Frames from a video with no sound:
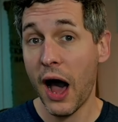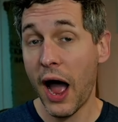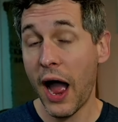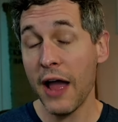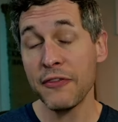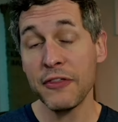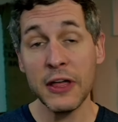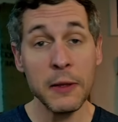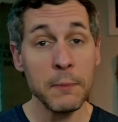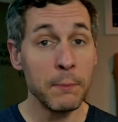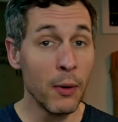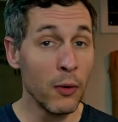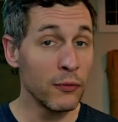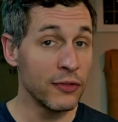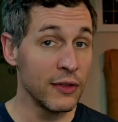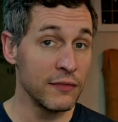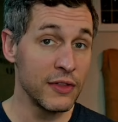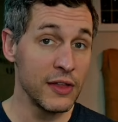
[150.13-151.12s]
I think
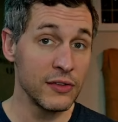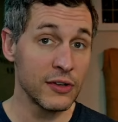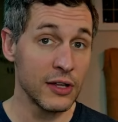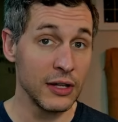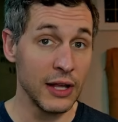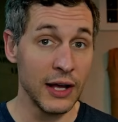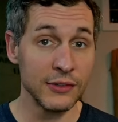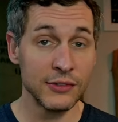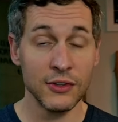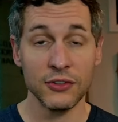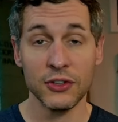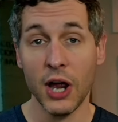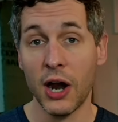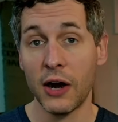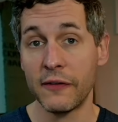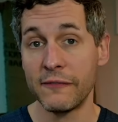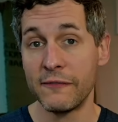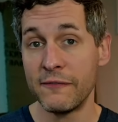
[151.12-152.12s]
both of these classes
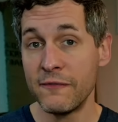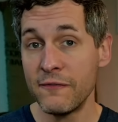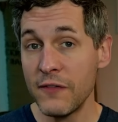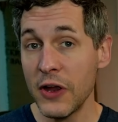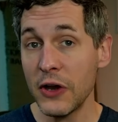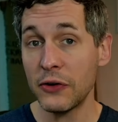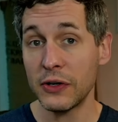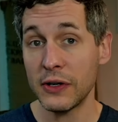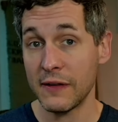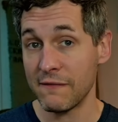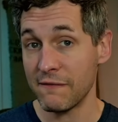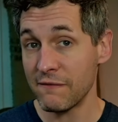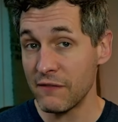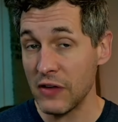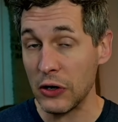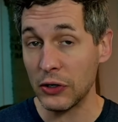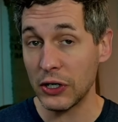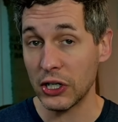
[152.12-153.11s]
are very,
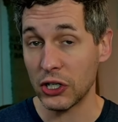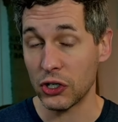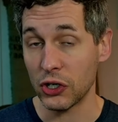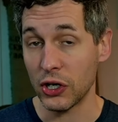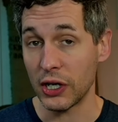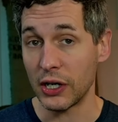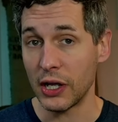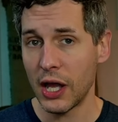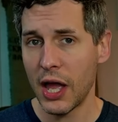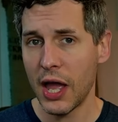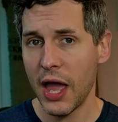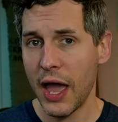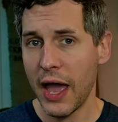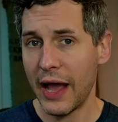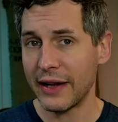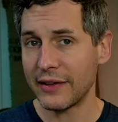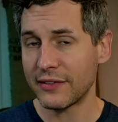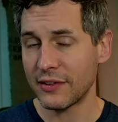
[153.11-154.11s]
very good
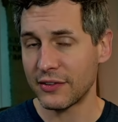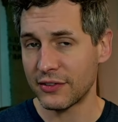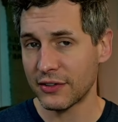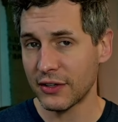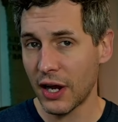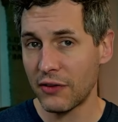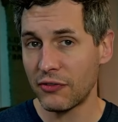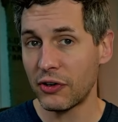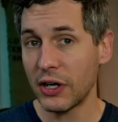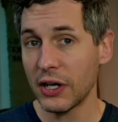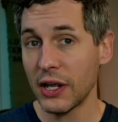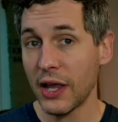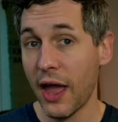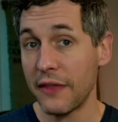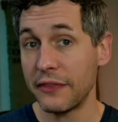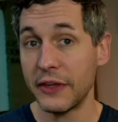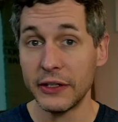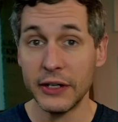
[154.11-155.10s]
at discovering
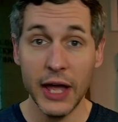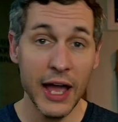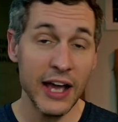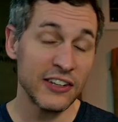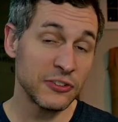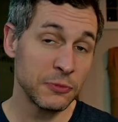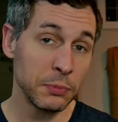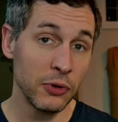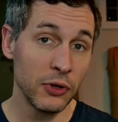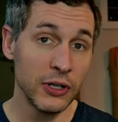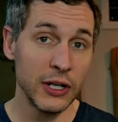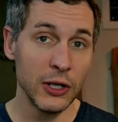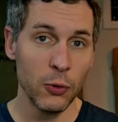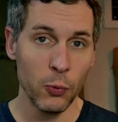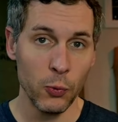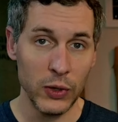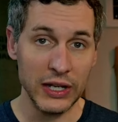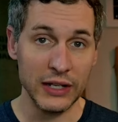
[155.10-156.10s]
and then
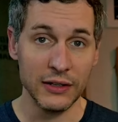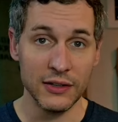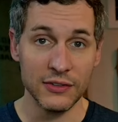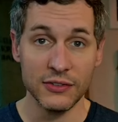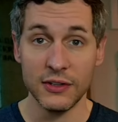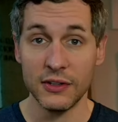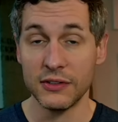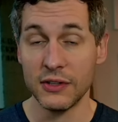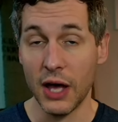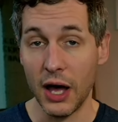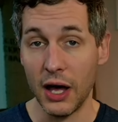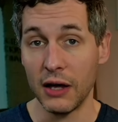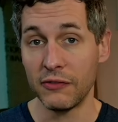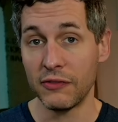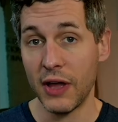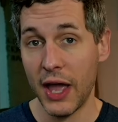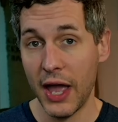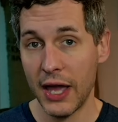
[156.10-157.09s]
exploiting weaknesses
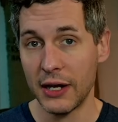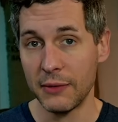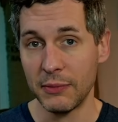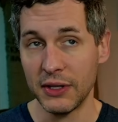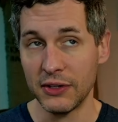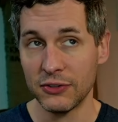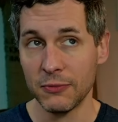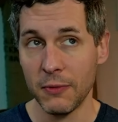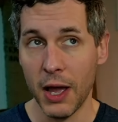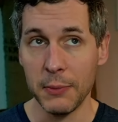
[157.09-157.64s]
of enemies.